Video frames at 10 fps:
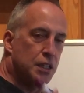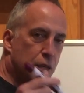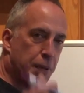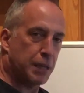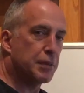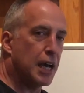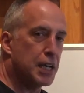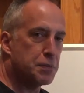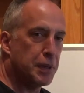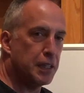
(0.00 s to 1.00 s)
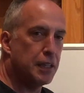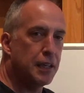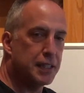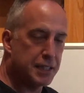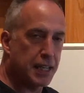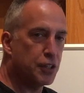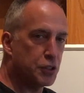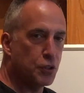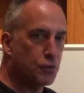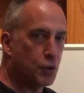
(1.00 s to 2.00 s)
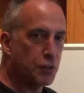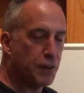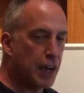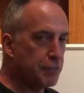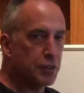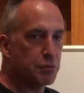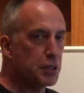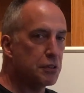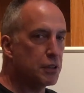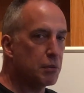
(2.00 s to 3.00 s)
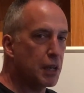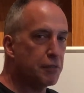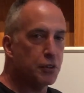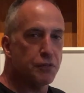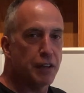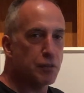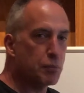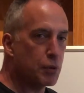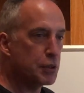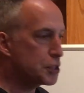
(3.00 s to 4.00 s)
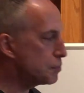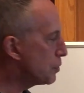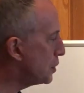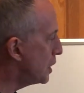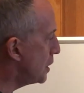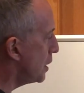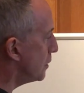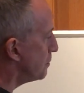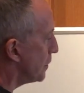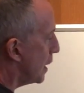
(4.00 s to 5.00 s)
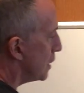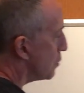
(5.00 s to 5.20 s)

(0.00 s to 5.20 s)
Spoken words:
you pick up the high speed, you take your 245 or your 330, whatever your favorite burr is, you put it in there, and